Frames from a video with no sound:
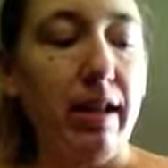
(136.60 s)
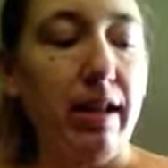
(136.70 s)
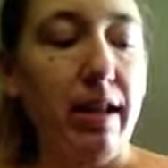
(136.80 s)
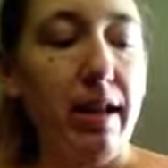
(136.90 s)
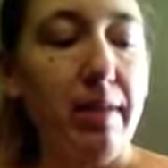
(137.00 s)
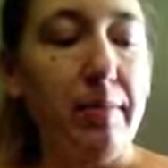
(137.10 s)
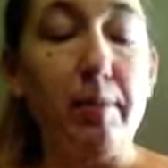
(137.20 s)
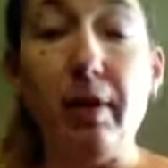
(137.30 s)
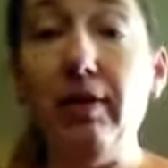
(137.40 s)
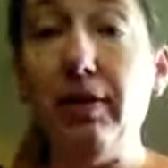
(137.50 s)

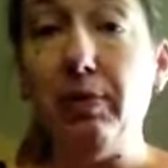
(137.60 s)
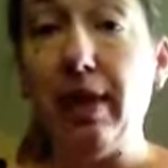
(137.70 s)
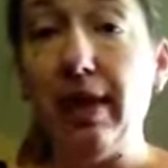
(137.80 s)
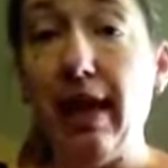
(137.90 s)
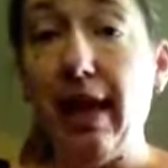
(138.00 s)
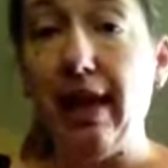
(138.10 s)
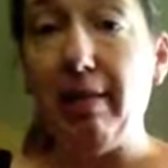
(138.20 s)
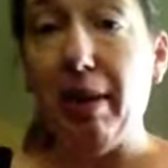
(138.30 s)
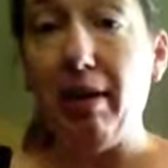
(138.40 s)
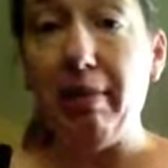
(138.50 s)
The previous week they gained
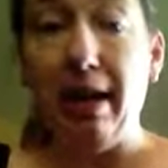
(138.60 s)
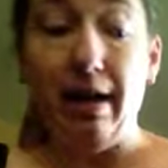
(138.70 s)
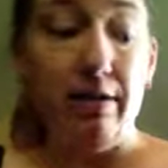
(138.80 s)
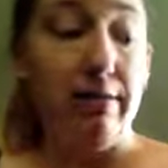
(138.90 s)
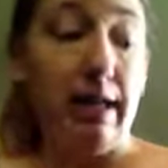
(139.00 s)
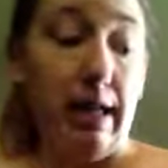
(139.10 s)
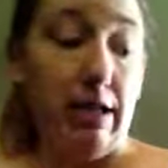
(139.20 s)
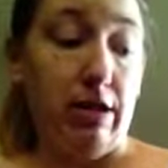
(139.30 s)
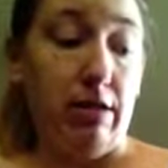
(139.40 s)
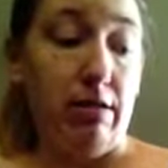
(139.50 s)
about 1 pound
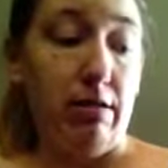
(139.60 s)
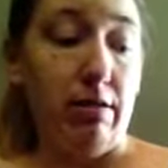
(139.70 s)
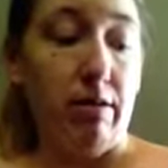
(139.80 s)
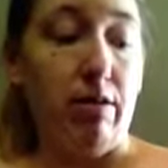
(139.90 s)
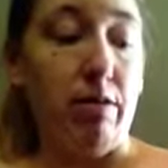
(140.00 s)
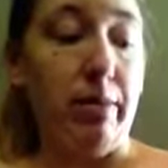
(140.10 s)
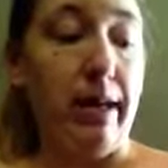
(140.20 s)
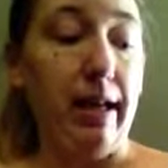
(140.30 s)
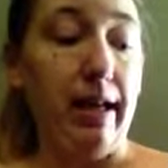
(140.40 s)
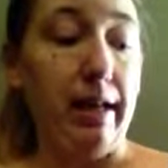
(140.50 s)
each, so we
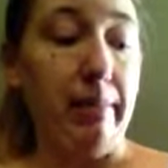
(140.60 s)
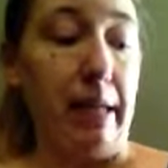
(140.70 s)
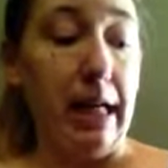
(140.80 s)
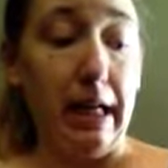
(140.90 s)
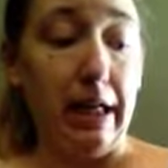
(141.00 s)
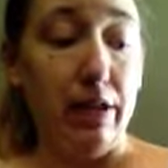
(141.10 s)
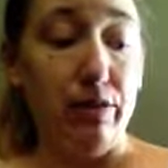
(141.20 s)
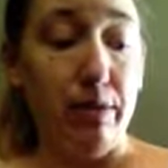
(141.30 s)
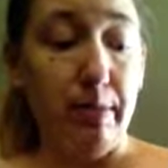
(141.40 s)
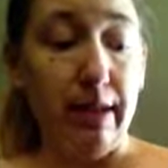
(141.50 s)
had to cut back on their
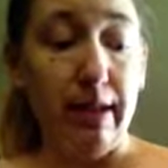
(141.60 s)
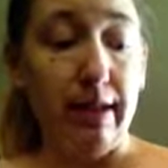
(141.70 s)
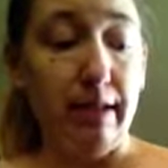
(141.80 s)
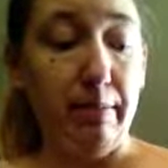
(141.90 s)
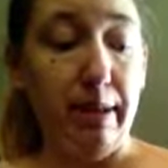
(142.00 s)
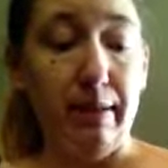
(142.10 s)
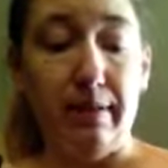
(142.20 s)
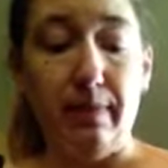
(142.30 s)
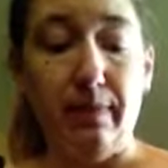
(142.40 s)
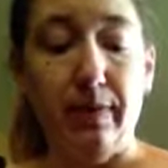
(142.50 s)
formula a little bit
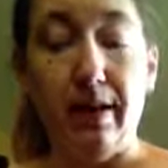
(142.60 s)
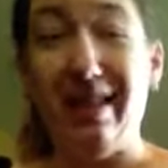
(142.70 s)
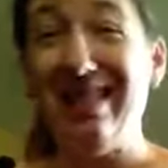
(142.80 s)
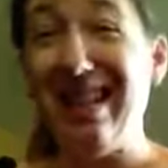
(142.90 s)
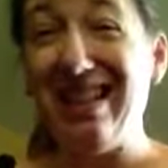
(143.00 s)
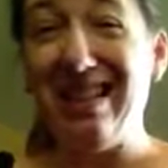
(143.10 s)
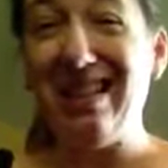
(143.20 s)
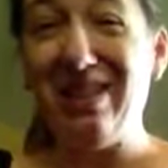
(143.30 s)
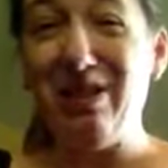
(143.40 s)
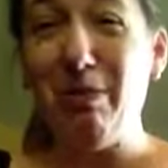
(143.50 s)
because that's a
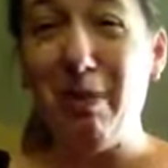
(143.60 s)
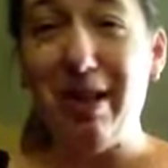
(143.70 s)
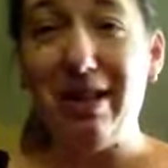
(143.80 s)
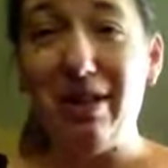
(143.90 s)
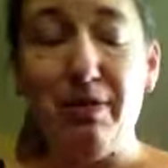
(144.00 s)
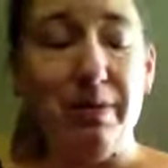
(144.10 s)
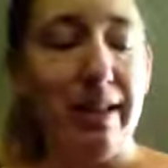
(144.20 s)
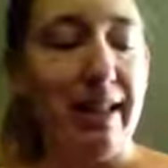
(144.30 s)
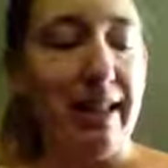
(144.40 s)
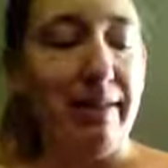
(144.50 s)
little too much too
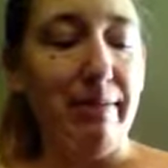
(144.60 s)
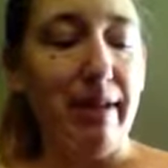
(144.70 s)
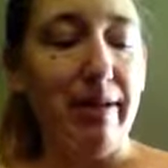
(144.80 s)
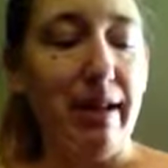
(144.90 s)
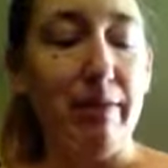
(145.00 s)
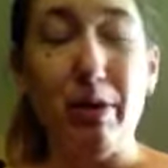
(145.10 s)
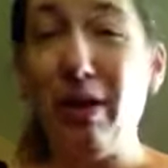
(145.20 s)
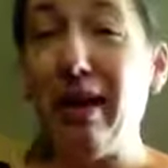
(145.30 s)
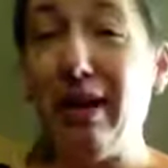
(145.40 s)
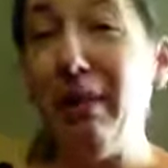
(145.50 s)
quickly. We're
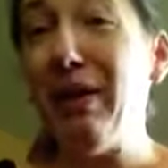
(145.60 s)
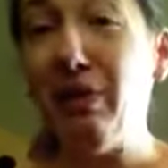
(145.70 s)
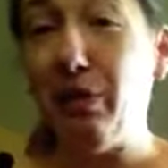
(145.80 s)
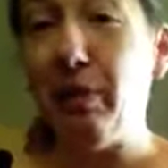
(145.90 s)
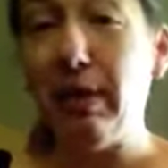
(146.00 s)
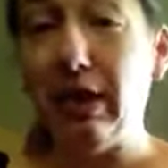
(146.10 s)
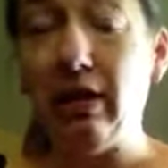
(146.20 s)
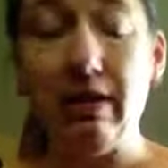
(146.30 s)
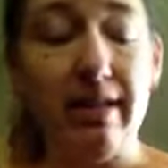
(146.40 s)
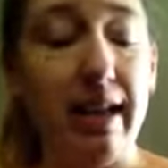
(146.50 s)
trying to get rid of the formula
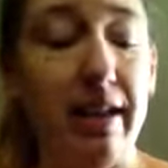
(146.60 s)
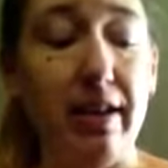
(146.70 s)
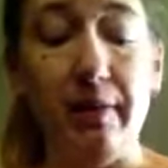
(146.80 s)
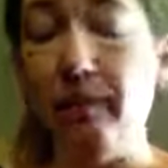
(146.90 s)
altogether.